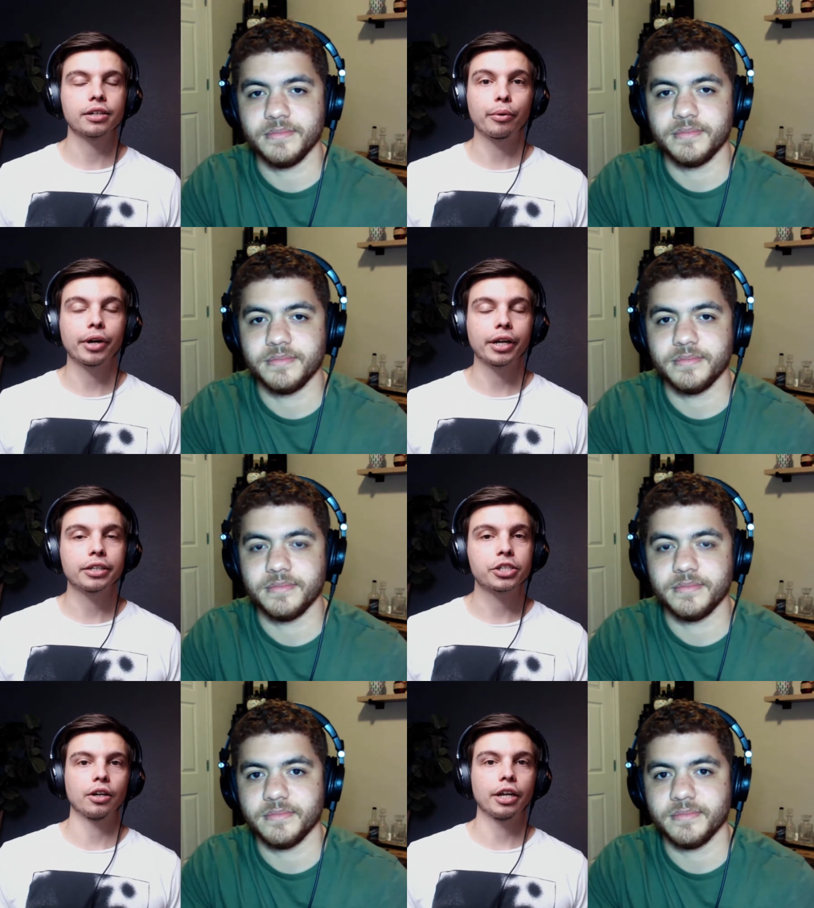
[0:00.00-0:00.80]

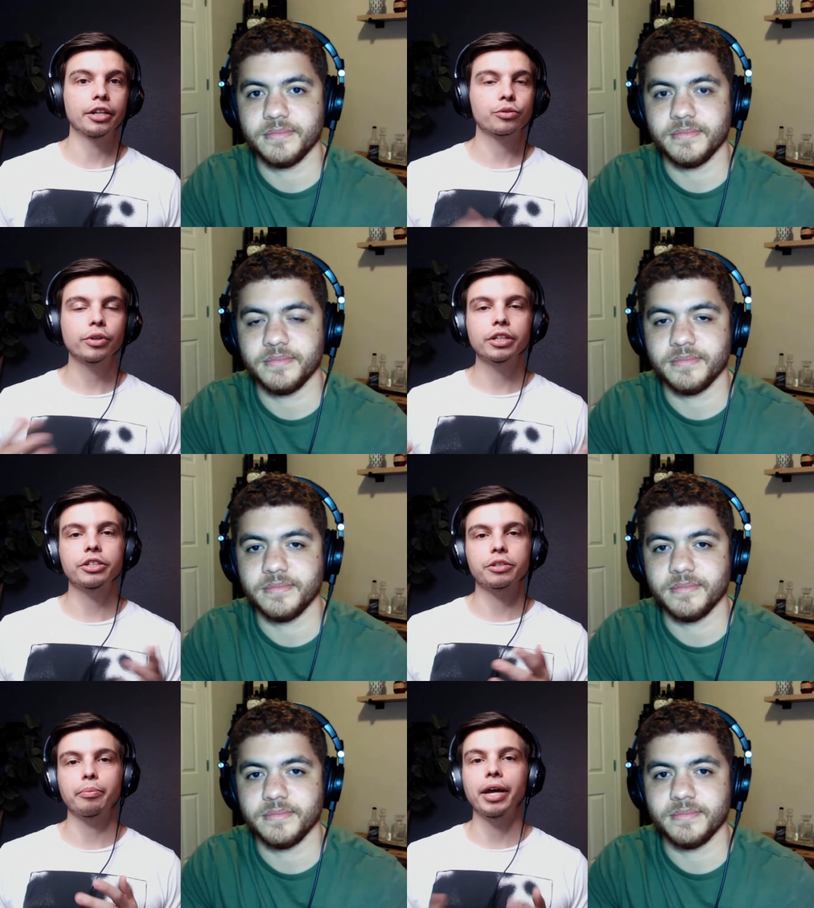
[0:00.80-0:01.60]
Speaker 1: branch, and it's really
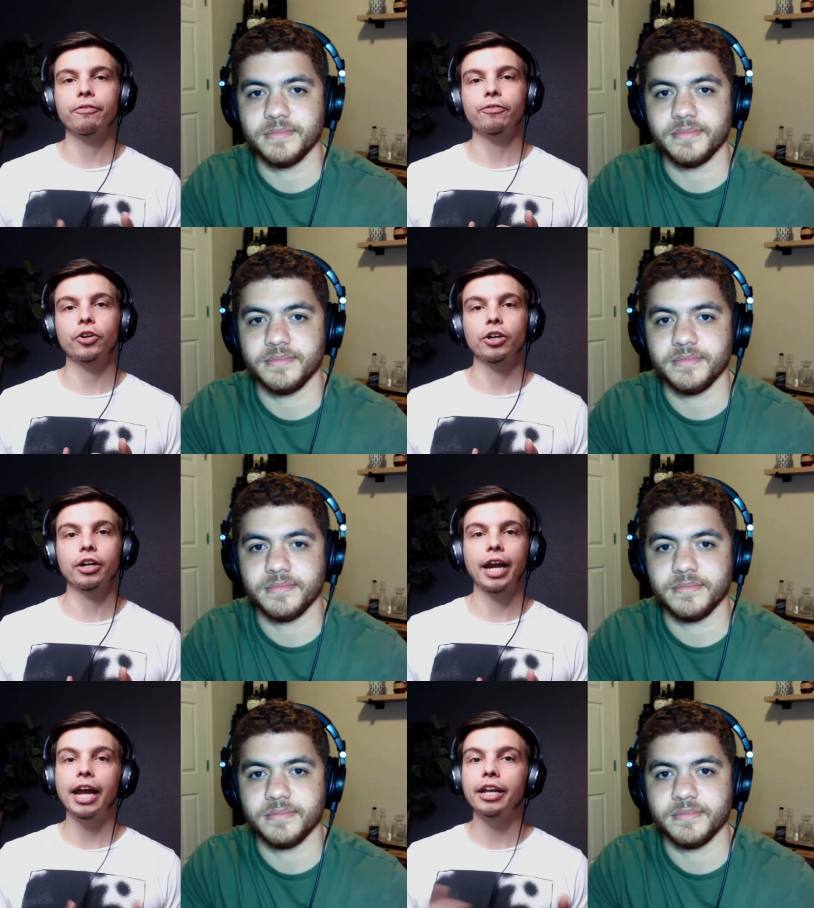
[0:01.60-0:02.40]
just meant
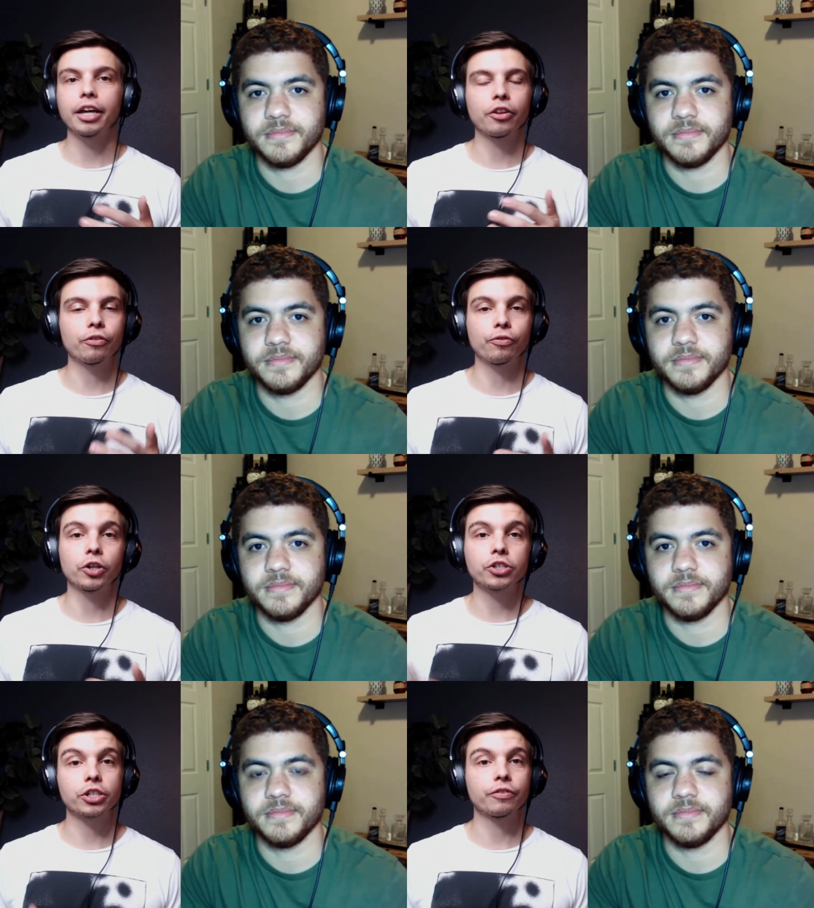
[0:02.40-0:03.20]
for any other
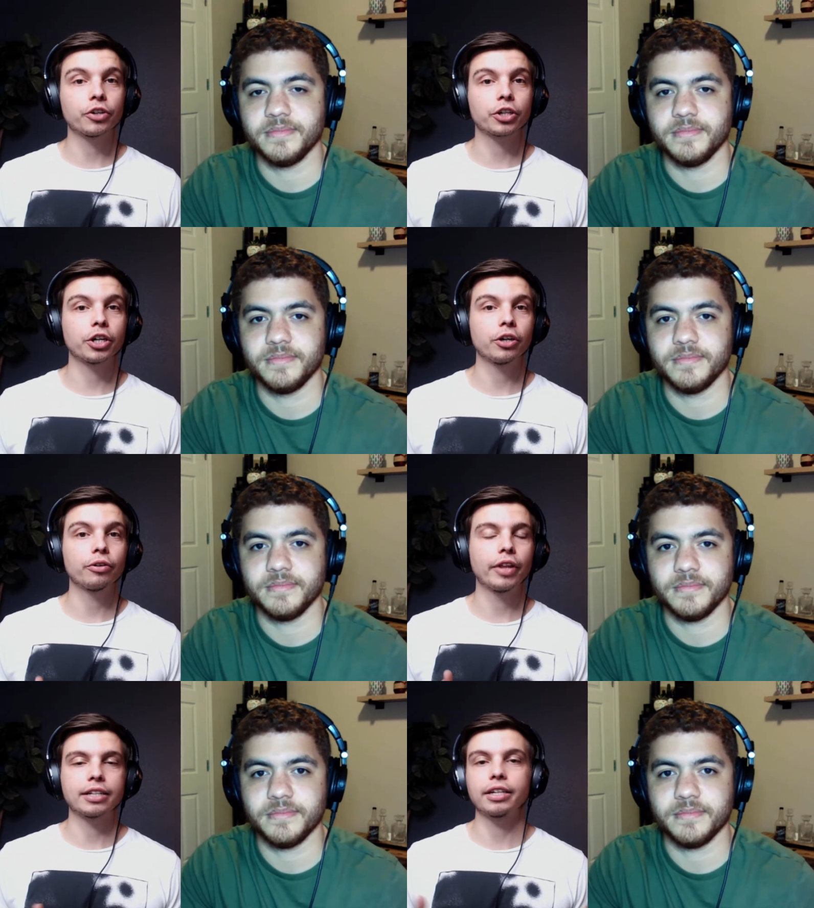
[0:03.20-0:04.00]
version of your
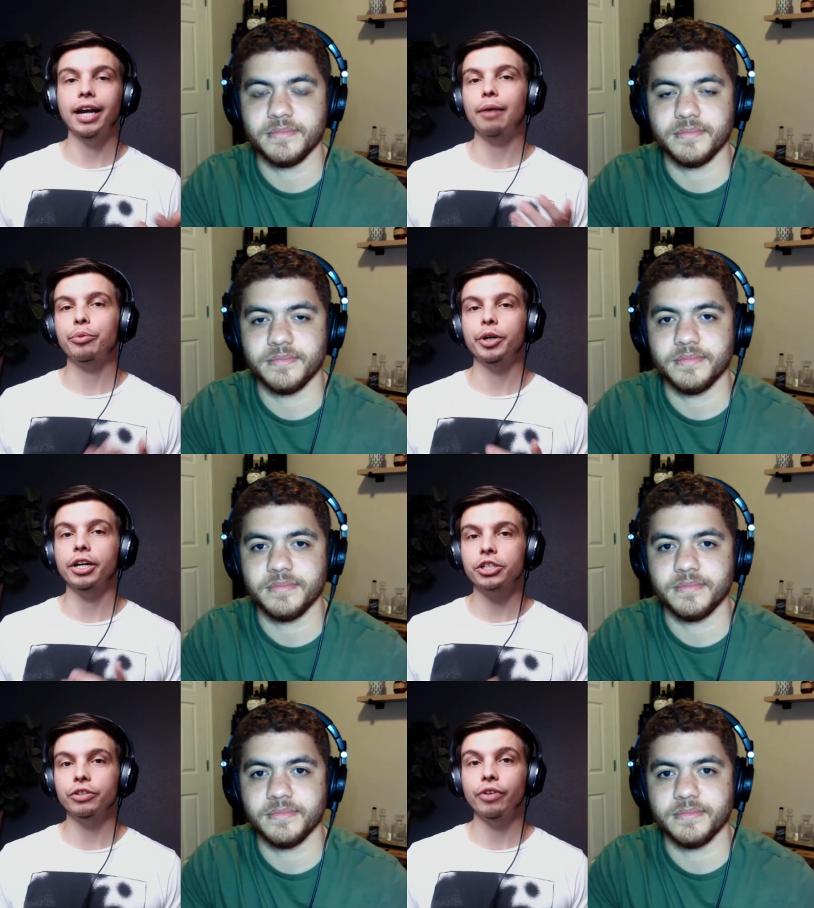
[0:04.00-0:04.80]
code that's not
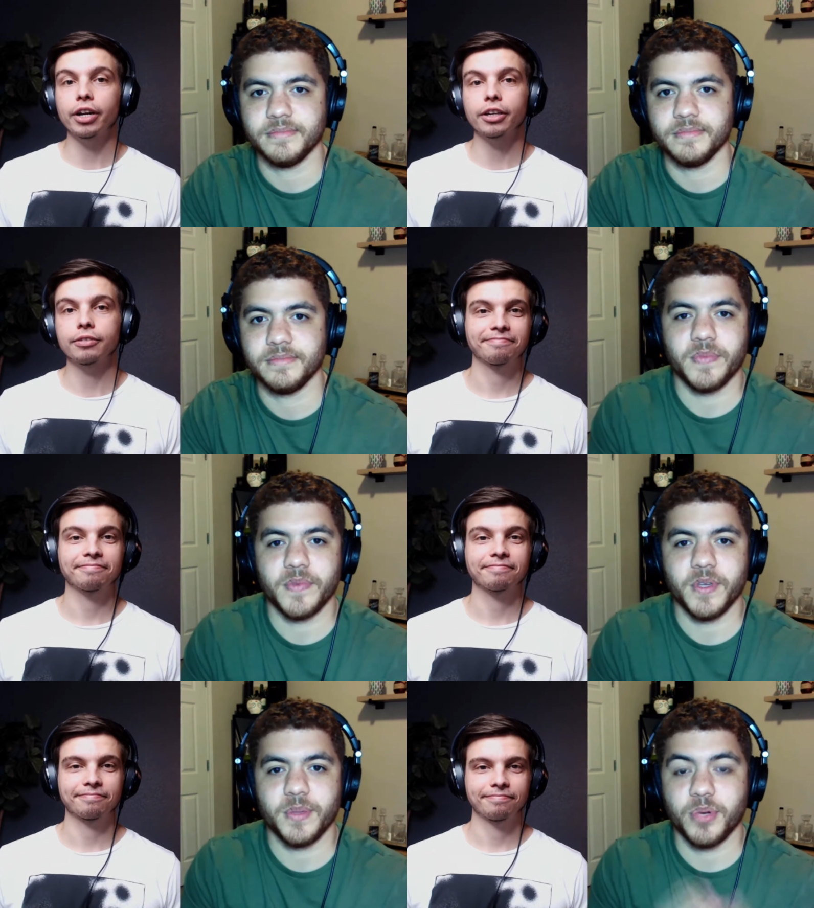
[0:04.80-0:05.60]
production ready.
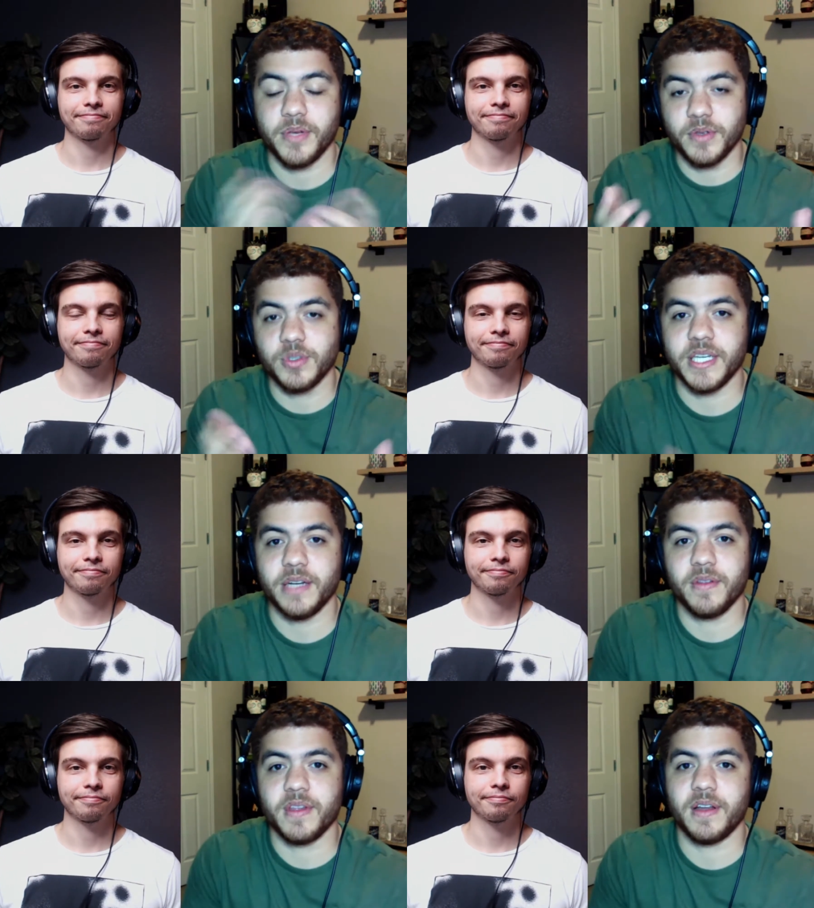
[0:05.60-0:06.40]
Speaker 2: Your preview
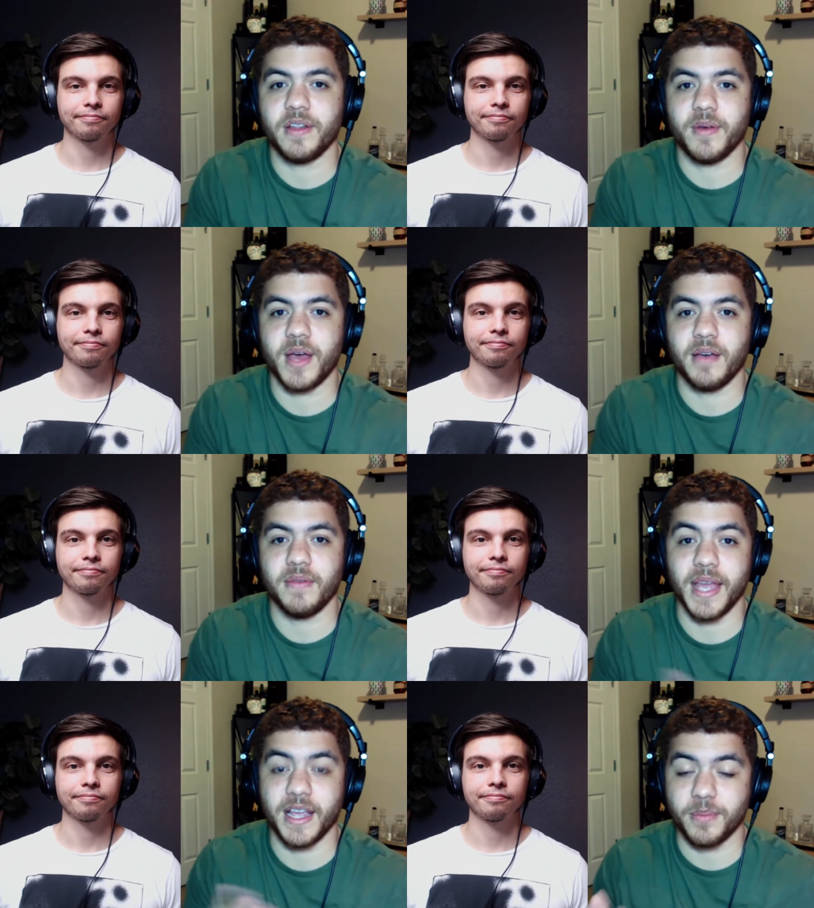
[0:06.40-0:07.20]
channels can also have
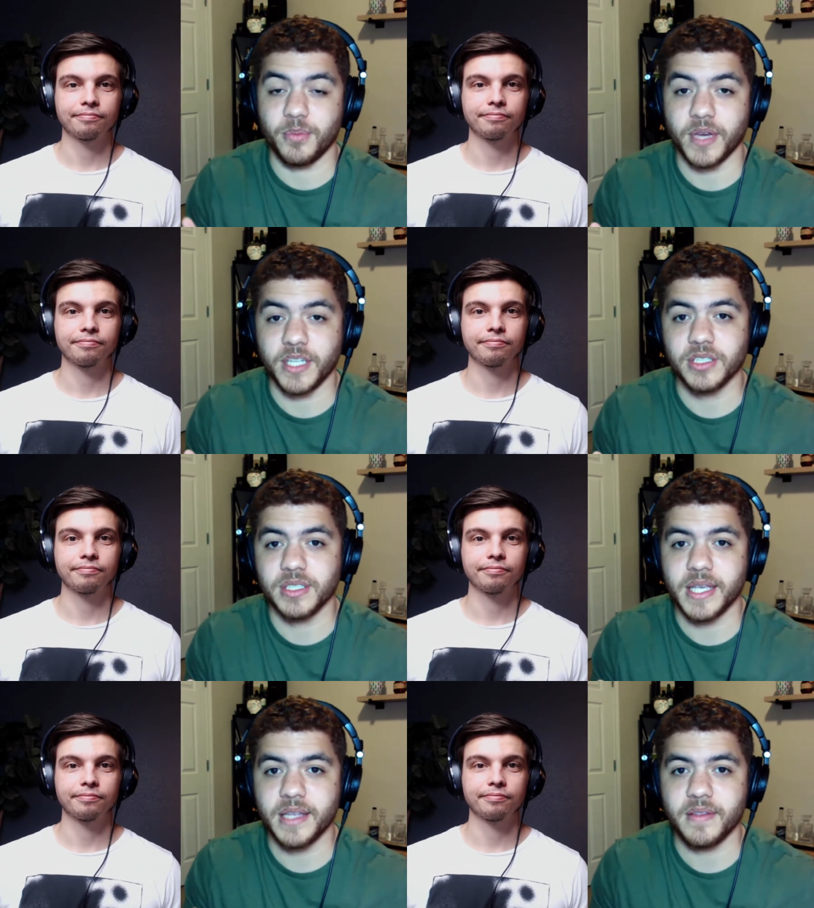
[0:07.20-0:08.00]
expiration
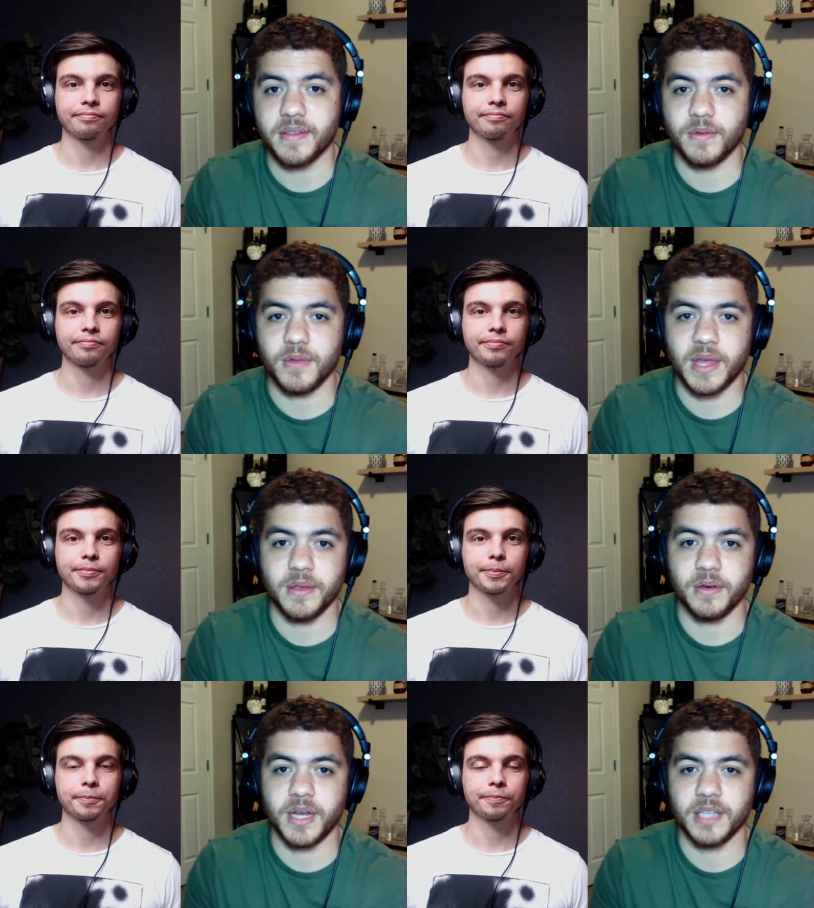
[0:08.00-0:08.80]
dates so that
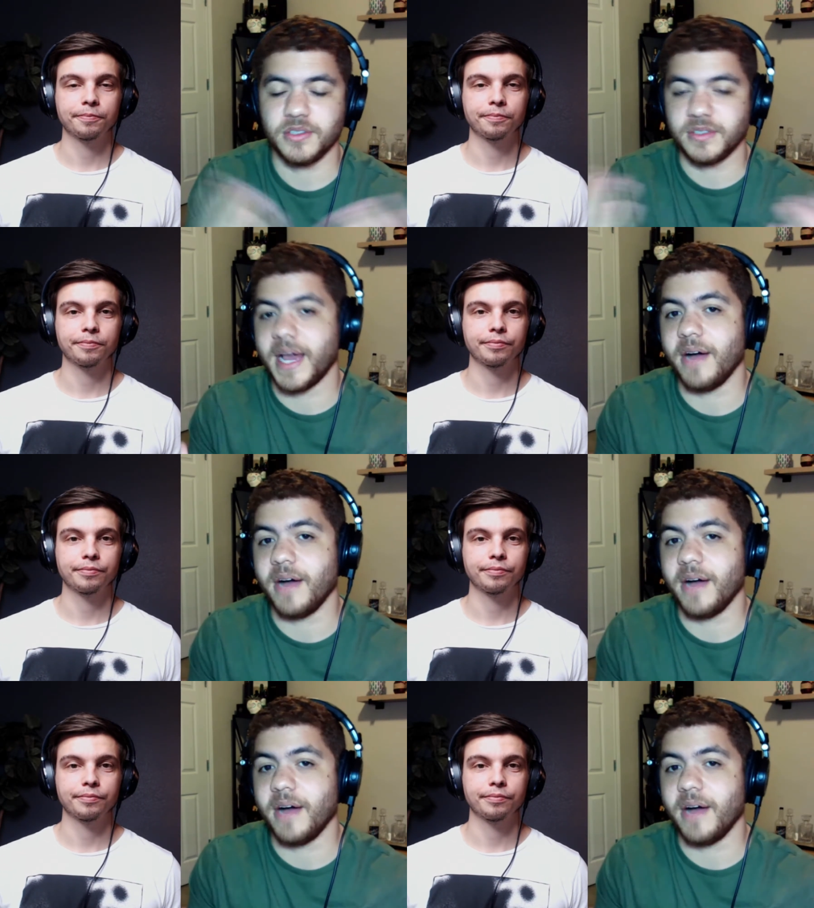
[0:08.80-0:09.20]
they're not just out